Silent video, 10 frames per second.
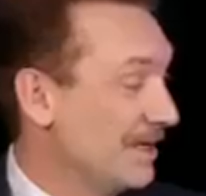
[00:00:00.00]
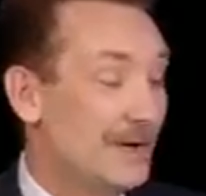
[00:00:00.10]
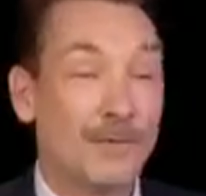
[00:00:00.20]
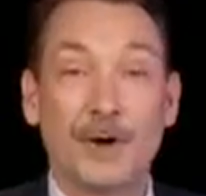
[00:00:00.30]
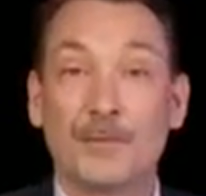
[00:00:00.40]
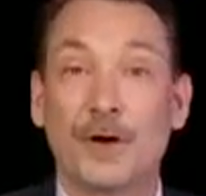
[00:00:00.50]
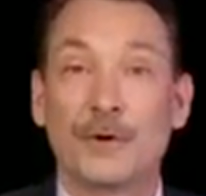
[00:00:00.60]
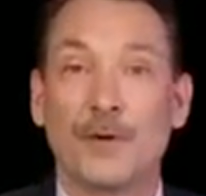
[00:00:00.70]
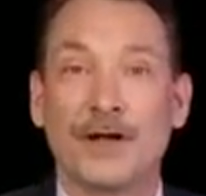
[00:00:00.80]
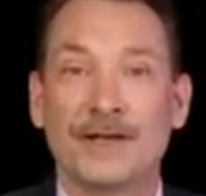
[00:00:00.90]
be
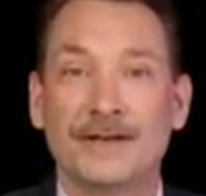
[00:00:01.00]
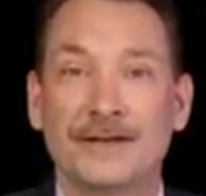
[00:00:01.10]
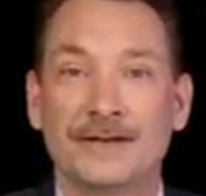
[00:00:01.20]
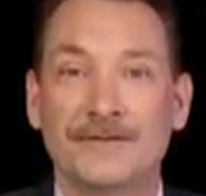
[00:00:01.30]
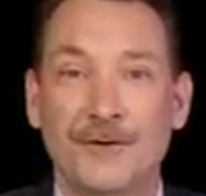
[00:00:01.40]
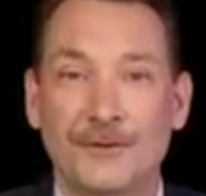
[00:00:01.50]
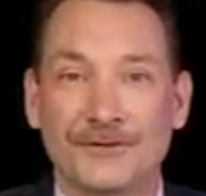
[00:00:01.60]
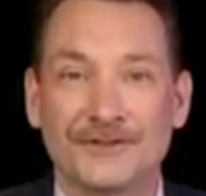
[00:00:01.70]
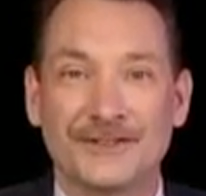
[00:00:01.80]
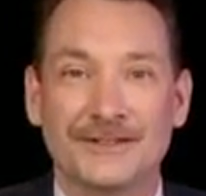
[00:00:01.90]
1.1
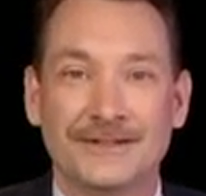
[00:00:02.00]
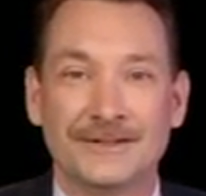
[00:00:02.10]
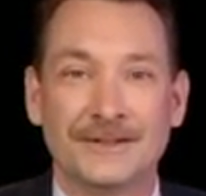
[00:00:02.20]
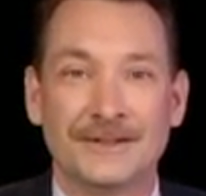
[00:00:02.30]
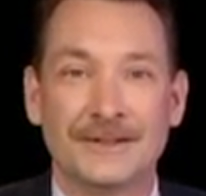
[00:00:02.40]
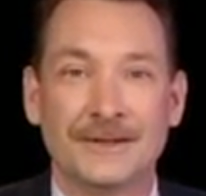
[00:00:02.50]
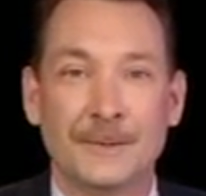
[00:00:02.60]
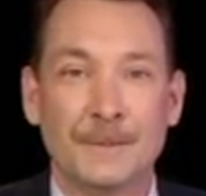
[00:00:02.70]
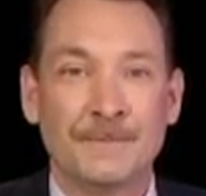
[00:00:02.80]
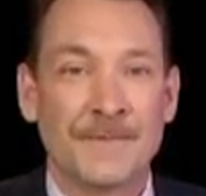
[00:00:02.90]
volts.
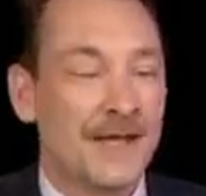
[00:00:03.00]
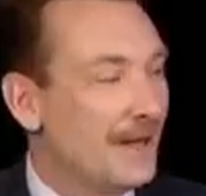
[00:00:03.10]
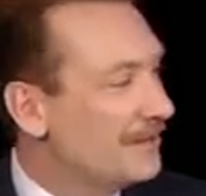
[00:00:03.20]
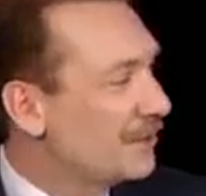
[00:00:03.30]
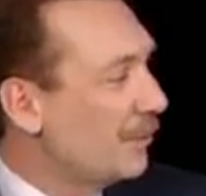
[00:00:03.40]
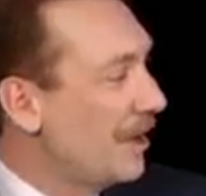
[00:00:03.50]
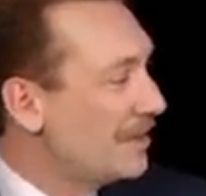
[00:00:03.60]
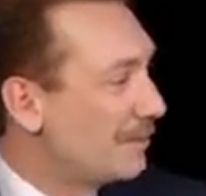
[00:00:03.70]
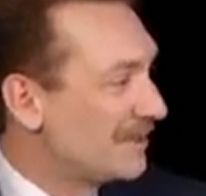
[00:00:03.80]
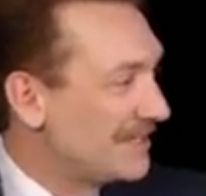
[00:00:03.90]
So
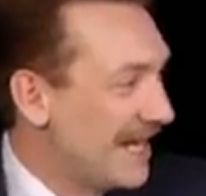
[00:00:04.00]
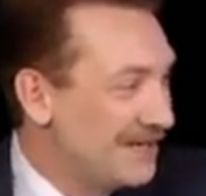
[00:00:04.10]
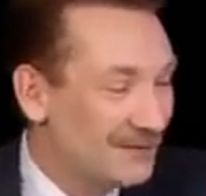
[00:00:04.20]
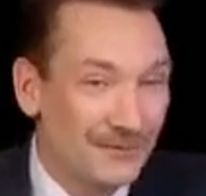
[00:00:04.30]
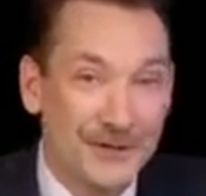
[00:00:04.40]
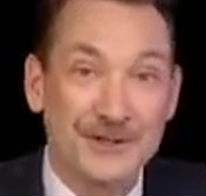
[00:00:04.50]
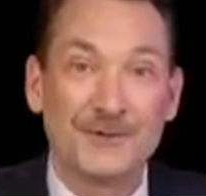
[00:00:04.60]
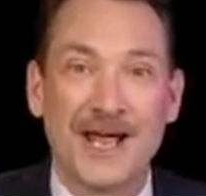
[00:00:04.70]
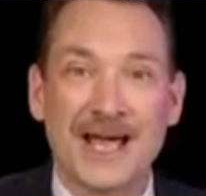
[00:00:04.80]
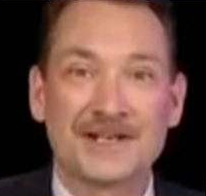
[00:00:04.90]
the potential for this
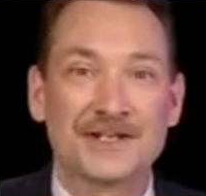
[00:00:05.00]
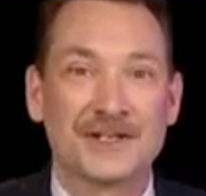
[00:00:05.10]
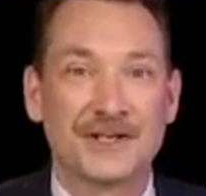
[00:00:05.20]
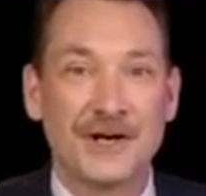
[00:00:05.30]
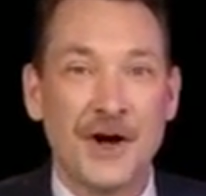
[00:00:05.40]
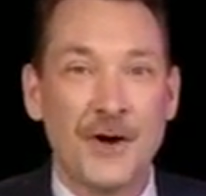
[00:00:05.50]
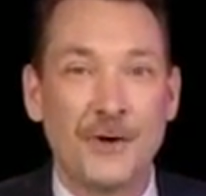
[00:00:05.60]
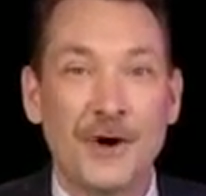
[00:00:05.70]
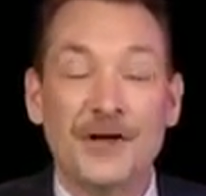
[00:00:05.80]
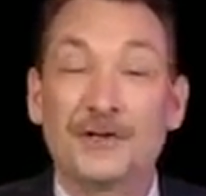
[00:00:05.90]
reaction to
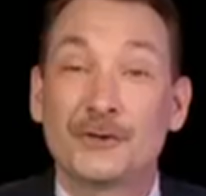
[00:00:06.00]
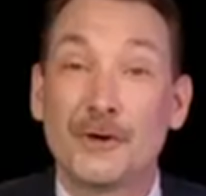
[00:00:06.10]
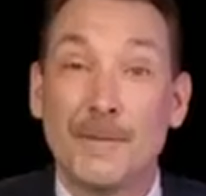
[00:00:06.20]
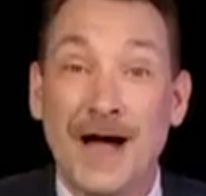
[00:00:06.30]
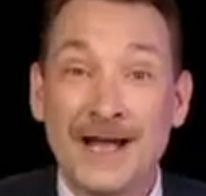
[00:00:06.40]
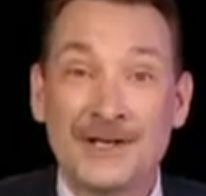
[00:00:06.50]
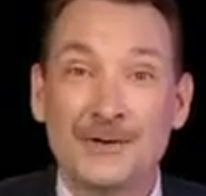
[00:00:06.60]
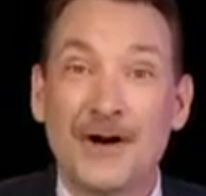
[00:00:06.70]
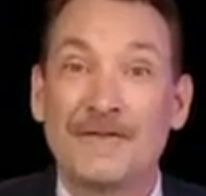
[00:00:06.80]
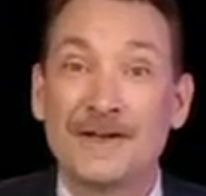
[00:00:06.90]
go should remind
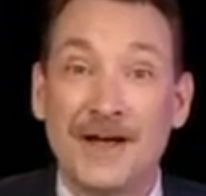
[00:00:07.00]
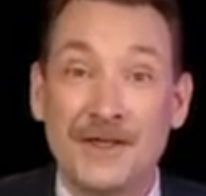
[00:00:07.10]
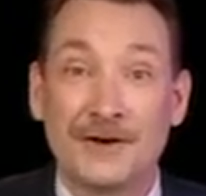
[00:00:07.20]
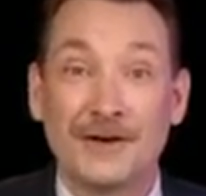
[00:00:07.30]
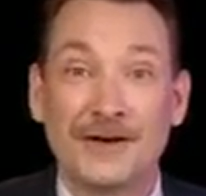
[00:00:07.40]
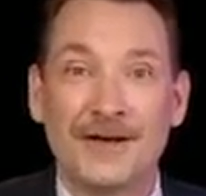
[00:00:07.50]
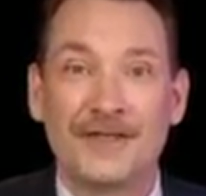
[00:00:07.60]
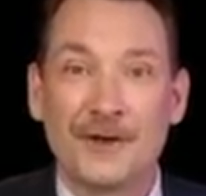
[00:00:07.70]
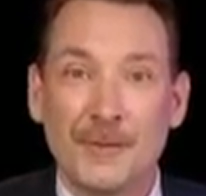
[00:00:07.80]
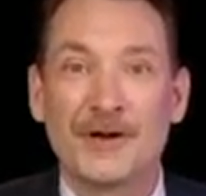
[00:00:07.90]
you of another
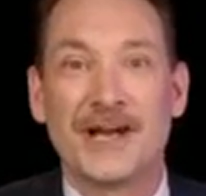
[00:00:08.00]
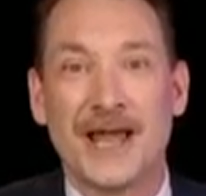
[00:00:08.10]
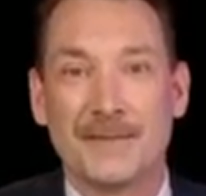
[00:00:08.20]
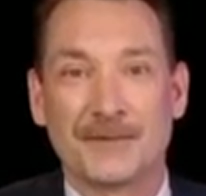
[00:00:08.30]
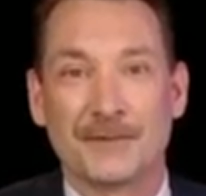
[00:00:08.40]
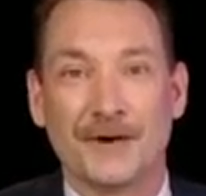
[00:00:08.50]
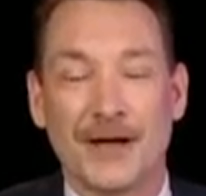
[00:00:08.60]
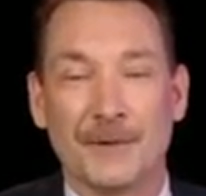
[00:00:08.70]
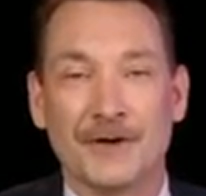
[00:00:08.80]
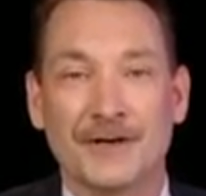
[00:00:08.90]
thermodynamic
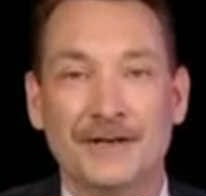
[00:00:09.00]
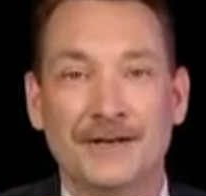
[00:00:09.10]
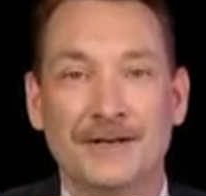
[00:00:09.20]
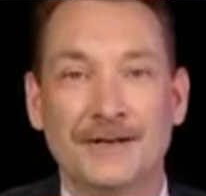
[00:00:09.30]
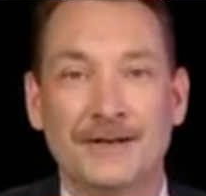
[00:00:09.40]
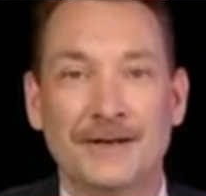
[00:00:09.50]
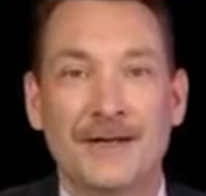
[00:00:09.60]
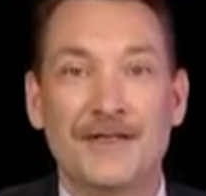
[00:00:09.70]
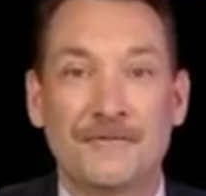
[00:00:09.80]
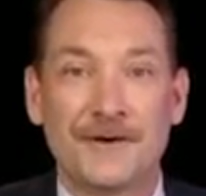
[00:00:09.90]
parameter,
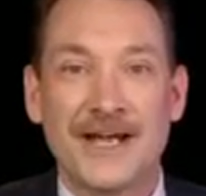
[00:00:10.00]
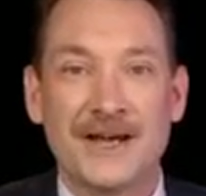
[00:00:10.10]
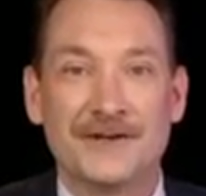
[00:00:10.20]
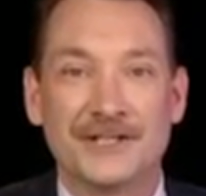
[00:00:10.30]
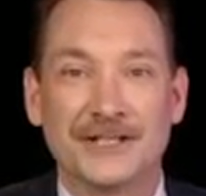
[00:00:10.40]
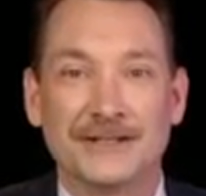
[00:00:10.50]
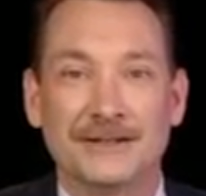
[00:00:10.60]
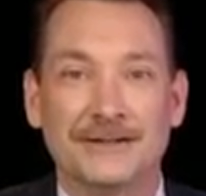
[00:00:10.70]
the free energy.